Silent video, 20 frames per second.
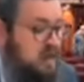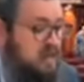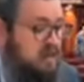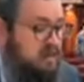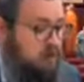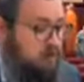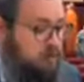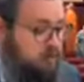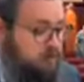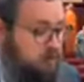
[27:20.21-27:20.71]

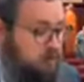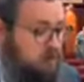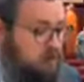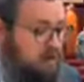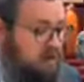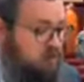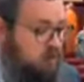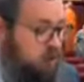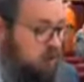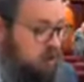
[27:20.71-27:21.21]
when we're talking
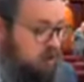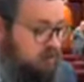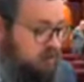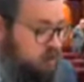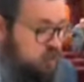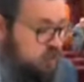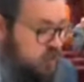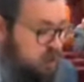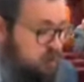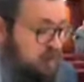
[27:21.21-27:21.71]
about awe of
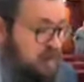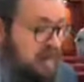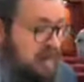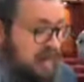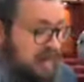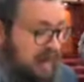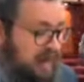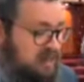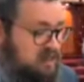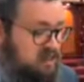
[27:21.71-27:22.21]
Hashem,
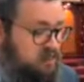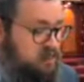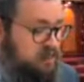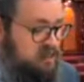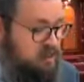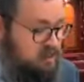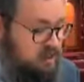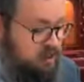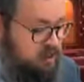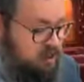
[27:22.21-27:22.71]
it has to be
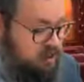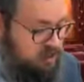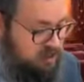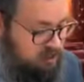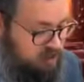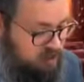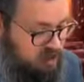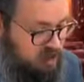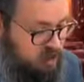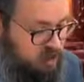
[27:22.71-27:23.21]

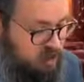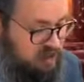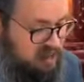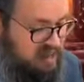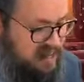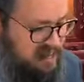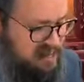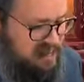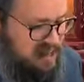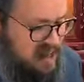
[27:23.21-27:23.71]
to such an
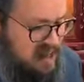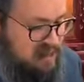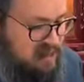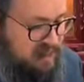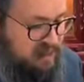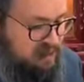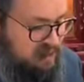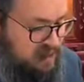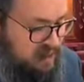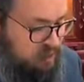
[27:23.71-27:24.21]
extent
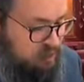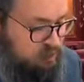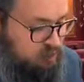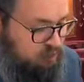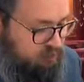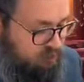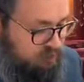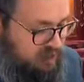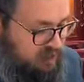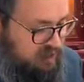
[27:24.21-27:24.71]
that you
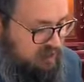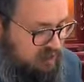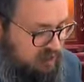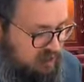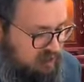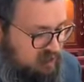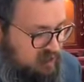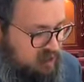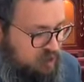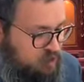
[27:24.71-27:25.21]

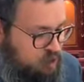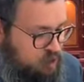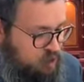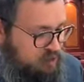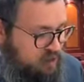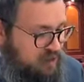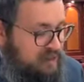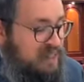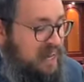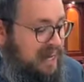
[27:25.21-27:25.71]
feel sort
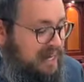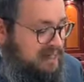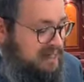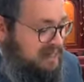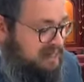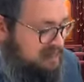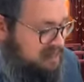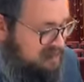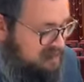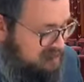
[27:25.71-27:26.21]
of a
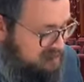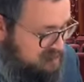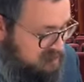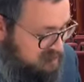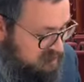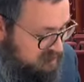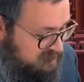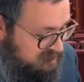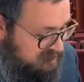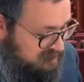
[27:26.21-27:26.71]
tightness,
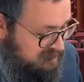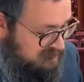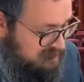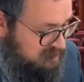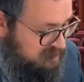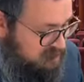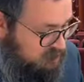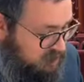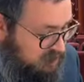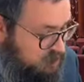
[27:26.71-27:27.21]

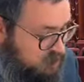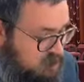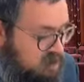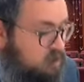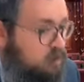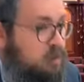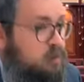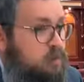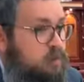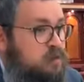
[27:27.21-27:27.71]
right? Just
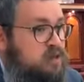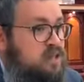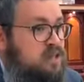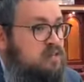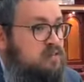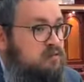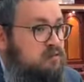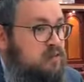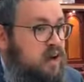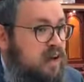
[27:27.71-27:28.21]
like when a
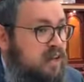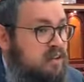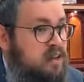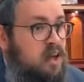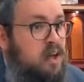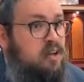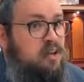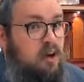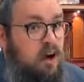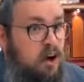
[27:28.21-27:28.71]
person's afraid,
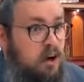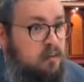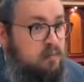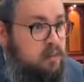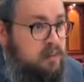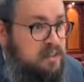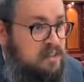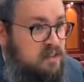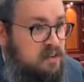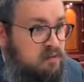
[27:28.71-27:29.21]
your heart
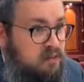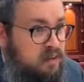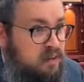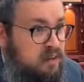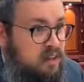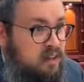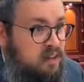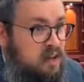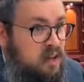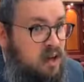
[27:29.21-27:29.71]
beats
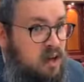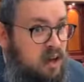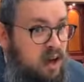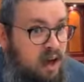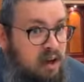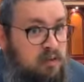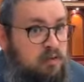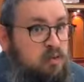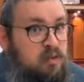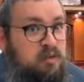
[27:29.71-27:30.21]
differently,
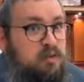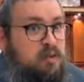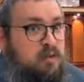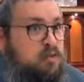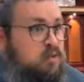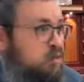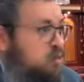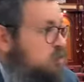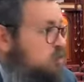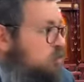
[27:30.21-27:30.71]

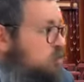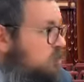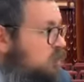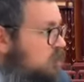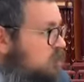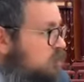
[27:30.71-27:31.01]
your